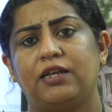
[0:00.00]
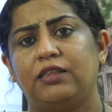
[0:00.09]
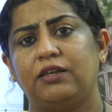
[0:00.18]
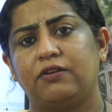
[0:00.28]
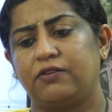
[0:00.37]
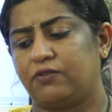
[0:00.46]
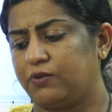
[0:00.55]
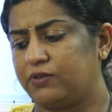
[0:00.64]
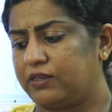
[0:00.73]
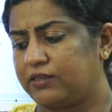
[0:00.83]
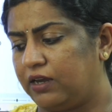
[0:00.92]
that the
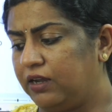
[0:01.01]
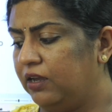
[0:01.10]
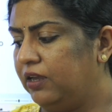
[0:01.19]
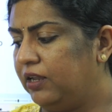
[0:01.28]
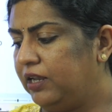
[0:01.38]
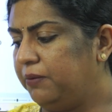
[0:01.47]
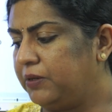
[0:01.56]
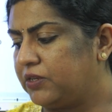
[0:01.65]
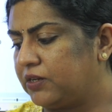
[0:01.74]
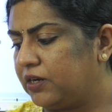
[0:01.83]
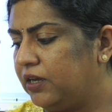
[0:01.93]
resources are
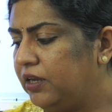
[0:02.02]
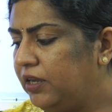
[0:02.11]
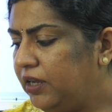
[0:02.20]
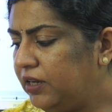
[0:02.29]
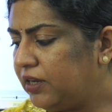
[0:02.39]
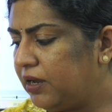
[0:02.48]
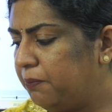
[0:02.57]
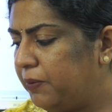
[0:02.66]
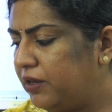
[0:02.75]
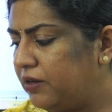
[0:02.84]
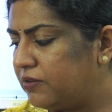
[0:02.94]
limited in
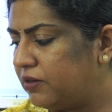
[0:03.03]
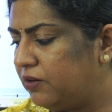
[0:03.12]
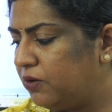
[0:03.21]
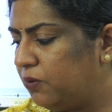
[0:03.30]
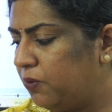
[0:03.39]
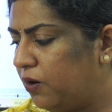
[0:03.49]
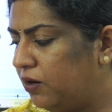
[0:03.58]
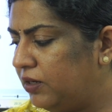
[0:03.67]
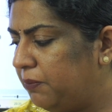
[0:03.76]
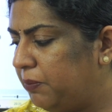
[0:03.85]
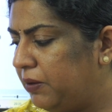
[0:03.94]
comparison to
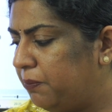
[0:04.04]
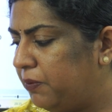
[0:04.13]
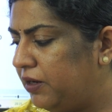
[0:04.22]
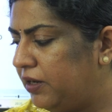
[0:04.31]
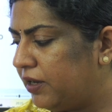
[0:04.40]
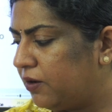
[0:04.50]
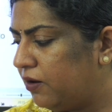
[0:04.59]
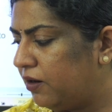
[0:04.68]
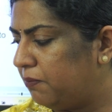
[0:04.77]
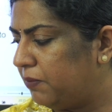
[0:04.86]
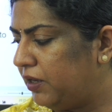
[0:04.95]
what the people in
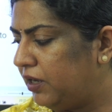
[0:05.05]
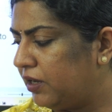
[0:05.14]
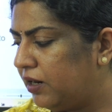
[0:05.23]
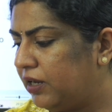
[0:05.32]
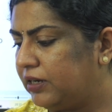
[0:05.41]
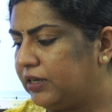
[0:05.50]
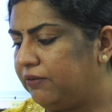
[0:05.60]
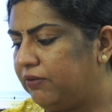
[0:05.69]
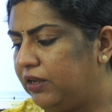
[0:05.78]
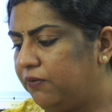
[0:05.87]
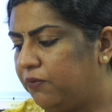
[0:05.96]
economy
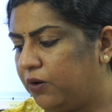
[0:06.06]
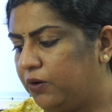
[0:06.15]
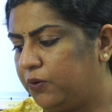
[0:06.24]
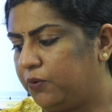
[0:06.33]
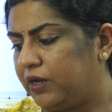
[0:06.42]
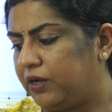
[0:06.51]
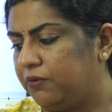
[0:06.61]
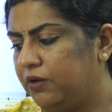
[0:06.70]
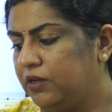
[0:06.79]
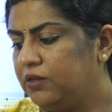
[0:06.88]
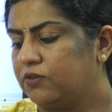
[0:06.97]
collectively want to have.